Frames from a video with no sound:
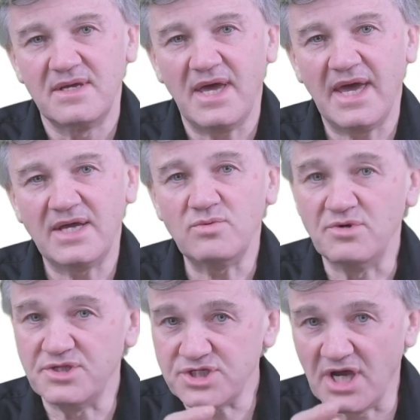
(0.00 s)
And
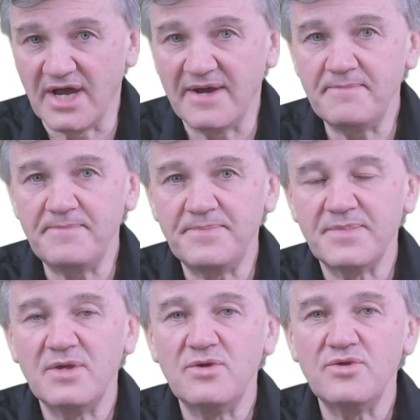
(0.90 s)
with time,
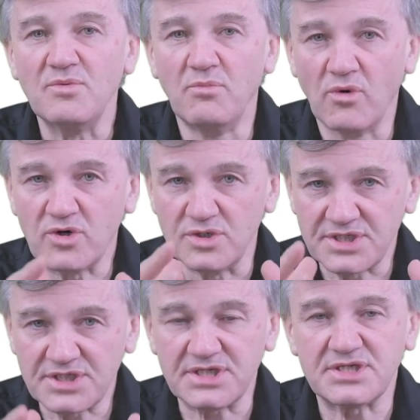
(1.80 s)
the more
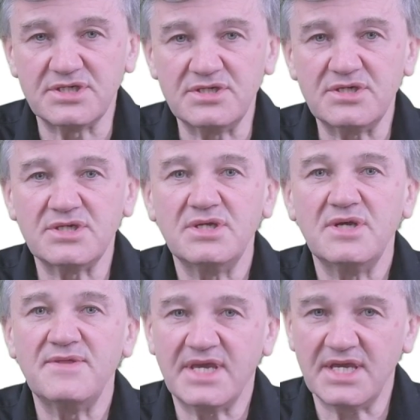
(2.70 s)
consistent
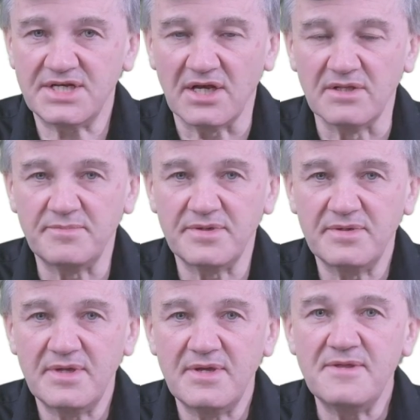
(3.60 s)
they get help,
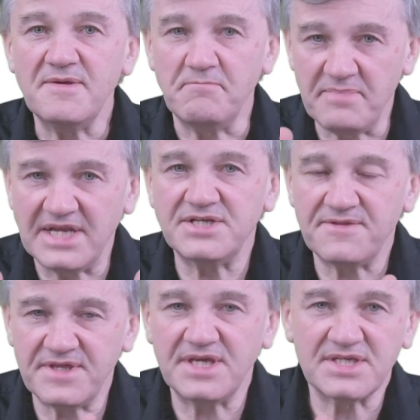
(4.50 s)
the better
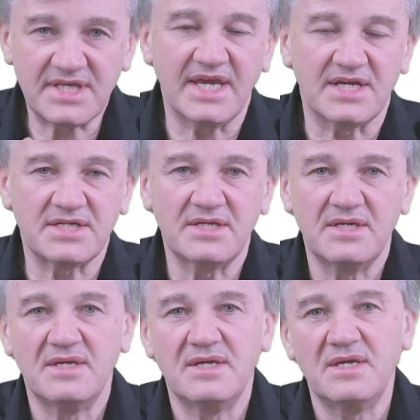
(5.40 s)
things get.
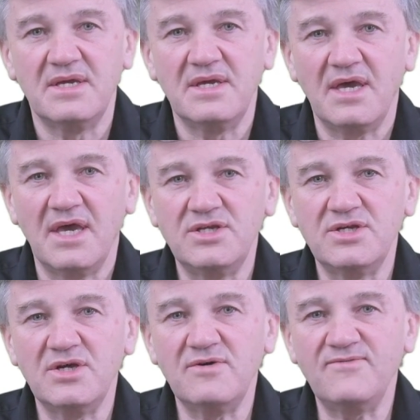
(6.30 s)
And you
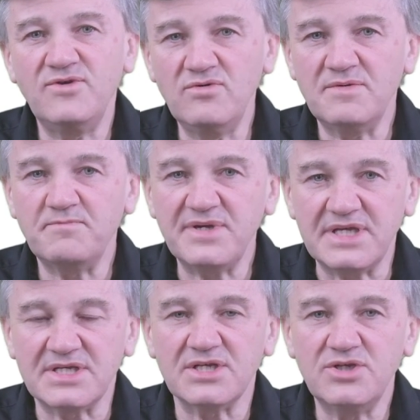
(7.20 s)
know, if you're at
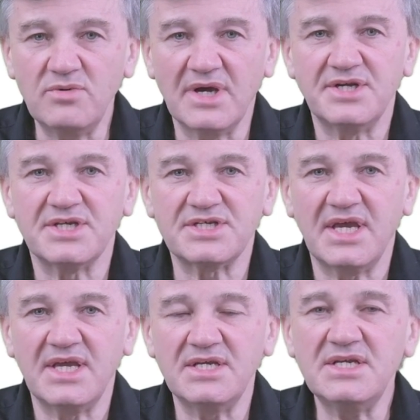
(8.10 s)
peace and you
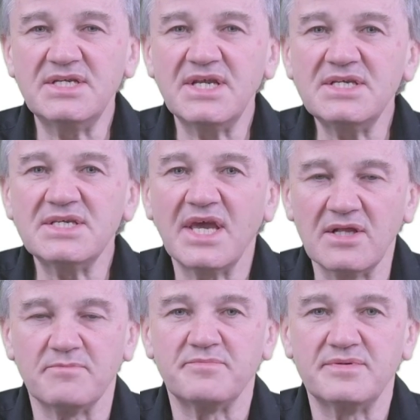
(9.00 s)
understand, it does
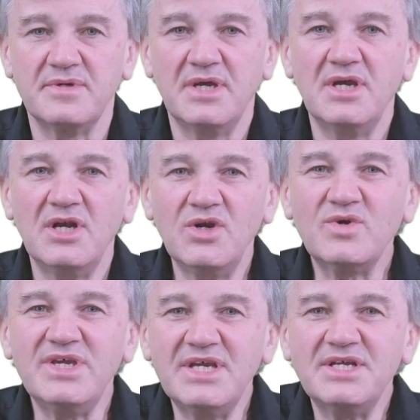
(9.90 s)
help
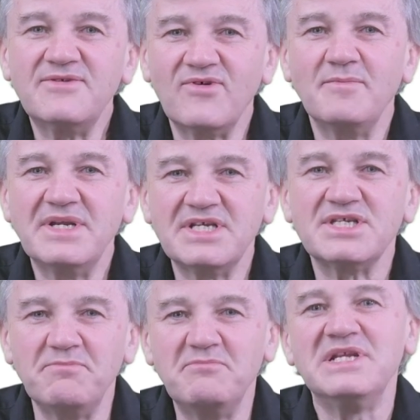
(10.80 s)
looking at it from a
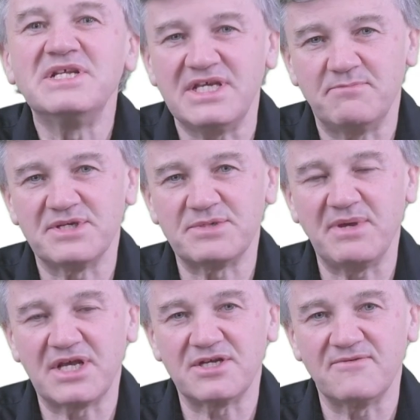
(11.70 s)
disability
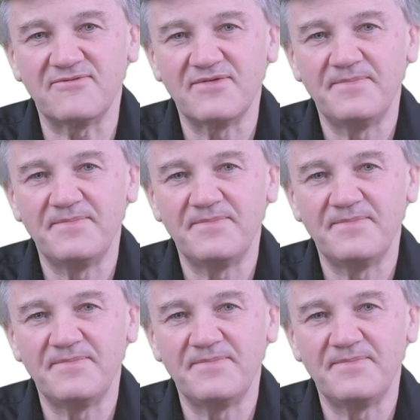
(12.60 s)
perspective.